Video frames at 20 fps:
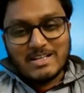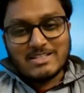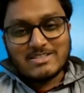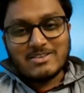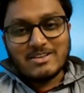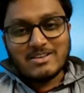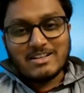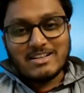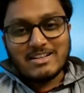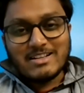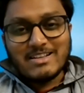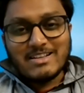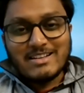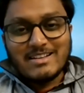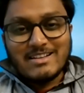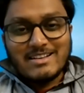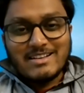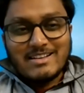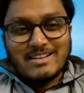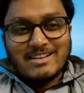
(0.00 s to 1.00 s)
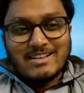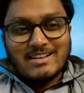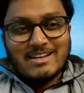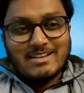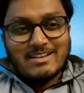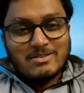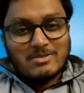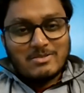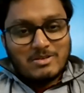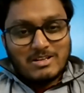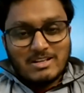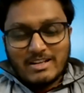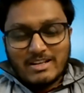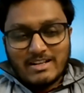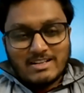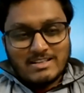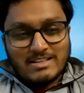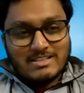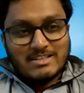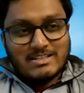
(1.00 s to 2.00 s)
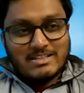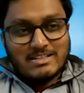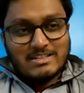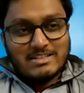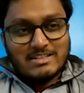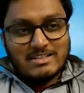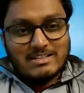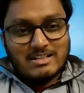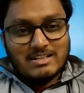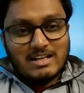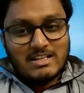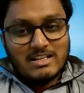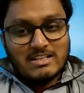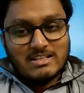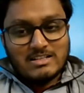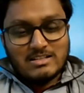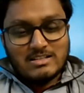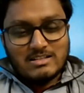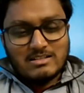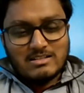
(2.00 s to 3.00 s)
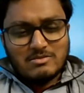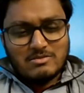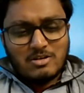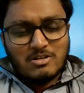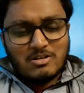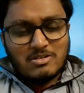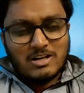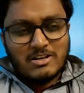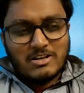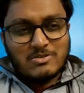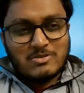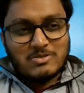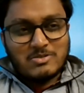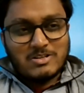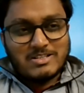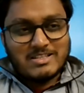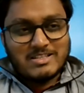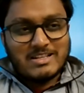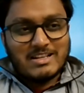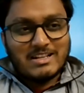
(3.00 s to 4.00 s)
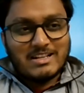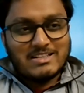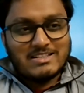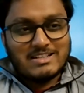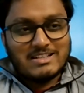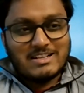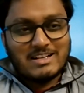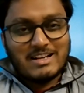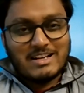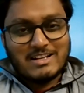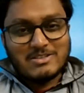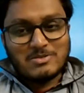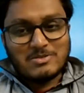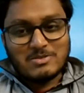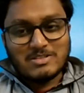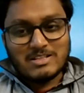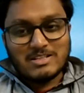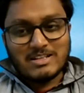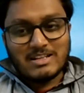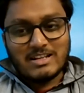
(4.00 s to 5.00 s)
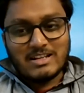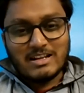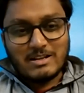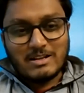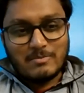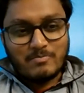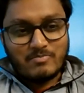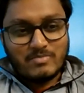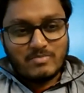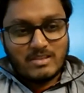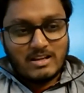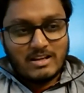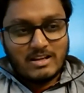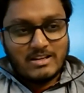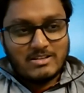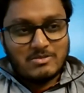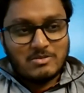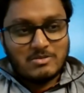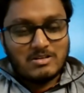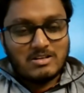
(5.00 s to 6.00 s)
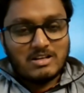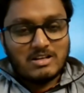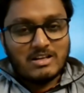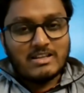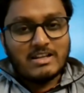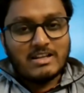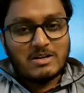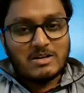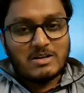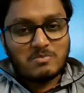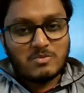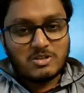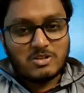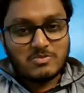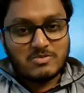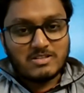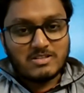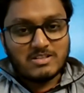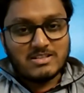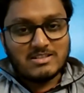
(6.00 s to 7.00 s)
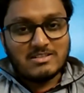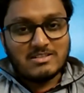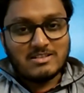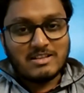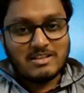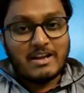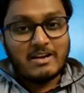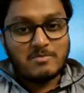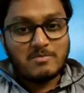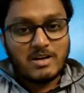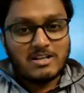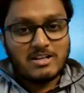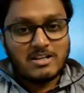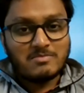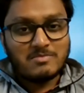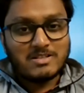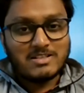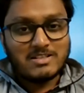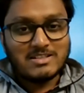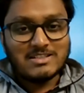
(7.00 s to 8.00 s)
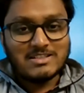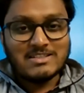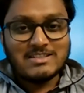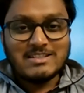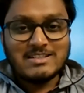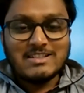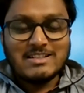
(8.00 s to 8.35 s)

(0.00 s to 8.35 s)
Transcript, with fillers: my village only. I don't like city culture. Not I should not say culture. I should say like I don't like the atmosphere or the environment.